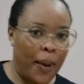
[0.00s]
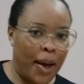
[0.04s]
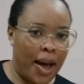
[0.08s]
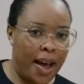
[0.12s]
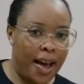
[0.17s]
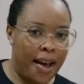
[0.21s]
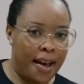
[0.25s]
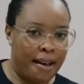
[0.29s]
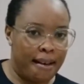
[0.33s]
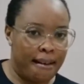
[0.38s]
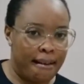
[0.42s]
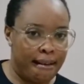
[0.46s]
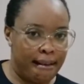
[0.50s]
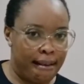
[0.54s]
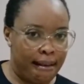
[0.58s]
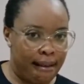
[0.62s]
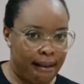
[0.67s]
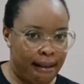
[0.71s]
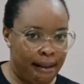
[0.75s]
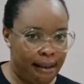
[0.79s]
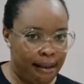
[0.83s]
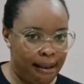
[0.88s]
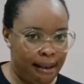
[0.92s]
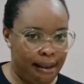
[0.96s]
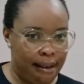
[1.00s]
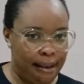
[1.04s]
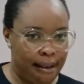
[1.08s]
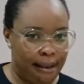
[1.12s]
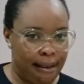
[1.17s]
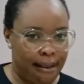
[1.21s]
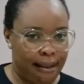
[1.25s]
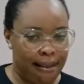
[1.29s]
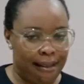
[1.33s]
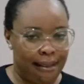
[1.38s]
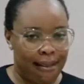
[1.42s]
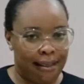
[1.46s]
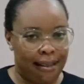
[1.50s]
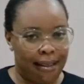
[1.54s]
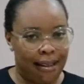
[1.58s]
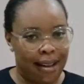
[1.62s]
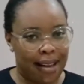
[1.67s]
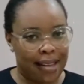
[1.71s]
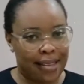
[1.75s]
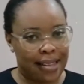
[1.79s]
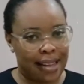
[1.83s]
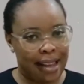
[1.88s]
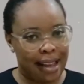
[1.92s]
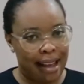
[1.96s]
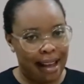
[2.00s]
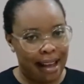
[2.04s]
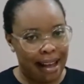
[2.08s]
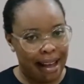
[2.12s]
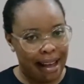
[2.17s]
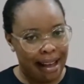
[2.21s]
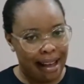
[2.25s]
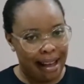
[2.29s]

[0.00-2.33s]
her. Ah, I say,